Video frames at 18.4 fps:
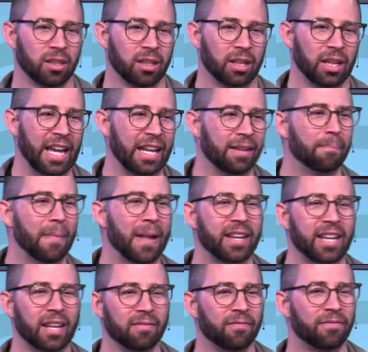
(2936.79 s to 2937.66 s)
and
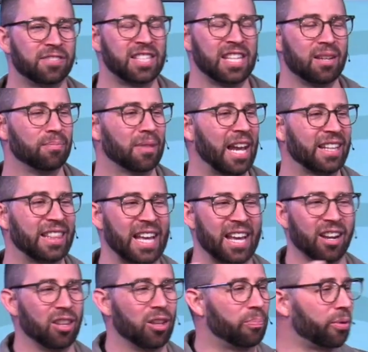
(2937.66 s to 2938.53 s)
make it seem like that
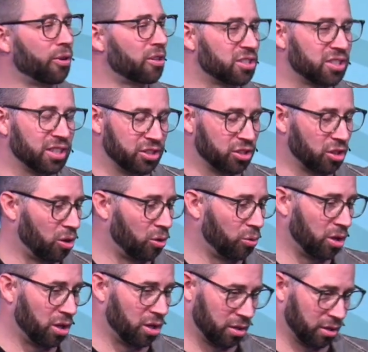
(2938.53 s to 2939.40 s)
other person is all
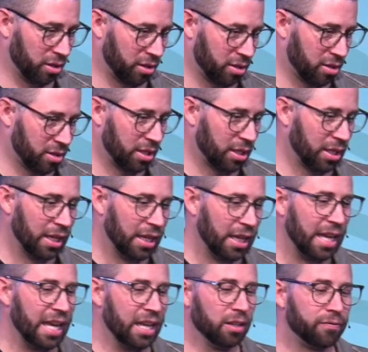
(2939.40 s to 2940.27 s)
wrong.
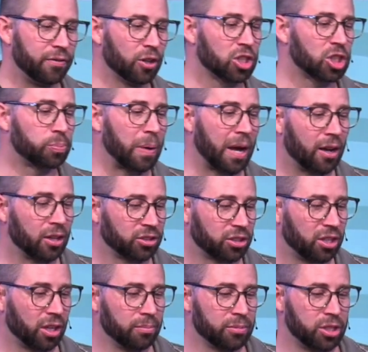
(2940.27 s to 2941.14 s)
And if your spouse
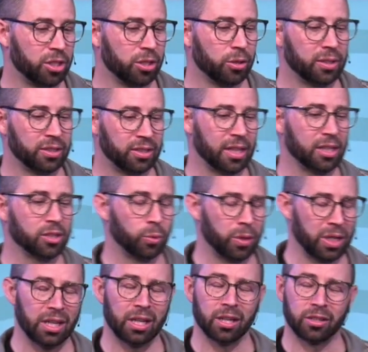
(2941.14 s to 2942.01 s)
comes to you and says,
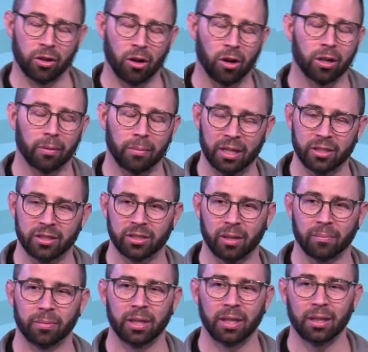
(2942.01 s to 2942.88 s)
we need to talk about
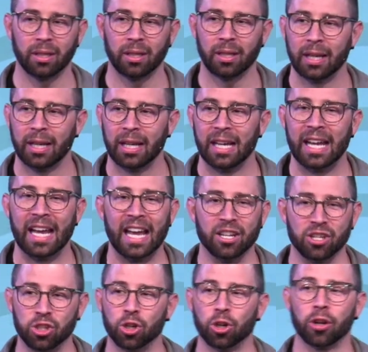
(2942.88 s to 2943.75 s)
something, and
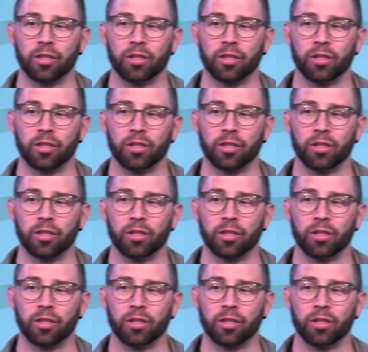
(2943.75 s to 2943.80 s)
you're